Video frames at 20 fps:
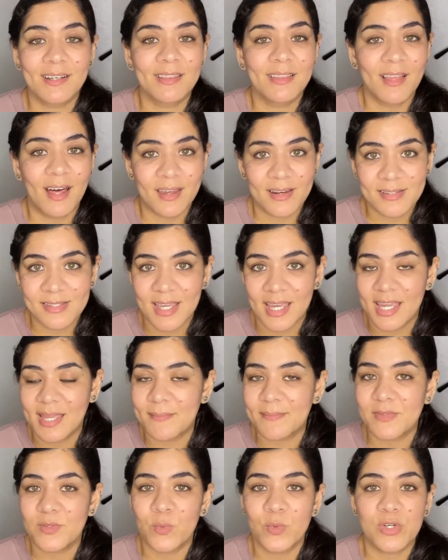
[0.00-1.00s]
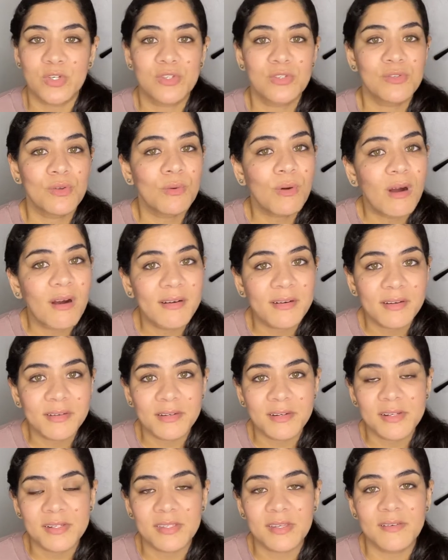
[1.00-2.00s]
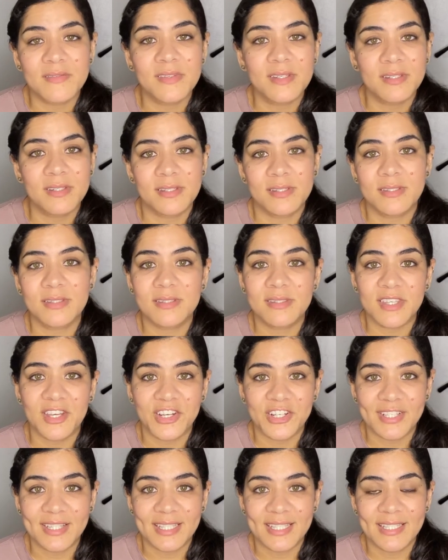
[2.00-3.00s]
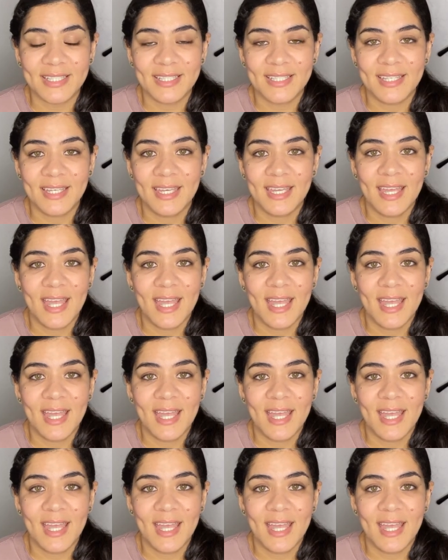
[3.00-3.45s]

A lot of times we're so hard on ourselves unnecessarily,